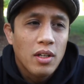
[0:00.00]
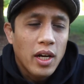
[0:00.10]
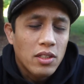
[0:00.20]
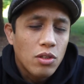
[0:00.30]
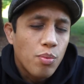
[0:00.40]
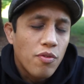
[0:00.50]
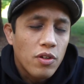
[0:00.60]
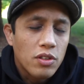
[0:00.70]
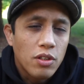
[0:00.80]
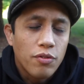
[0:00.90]
I still prefer
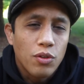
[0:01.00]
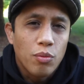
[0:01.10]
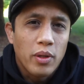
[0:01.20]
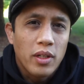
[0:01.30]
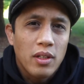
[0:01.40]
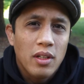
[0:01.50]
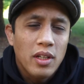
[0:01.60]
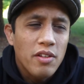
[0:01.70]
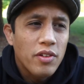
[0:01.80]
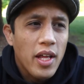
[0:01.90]
sifu, but
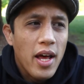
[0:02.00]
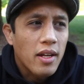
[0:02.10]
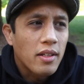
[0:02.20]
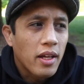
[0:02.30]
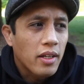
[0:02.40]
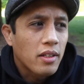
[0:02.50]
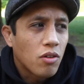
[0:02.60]
even that, like,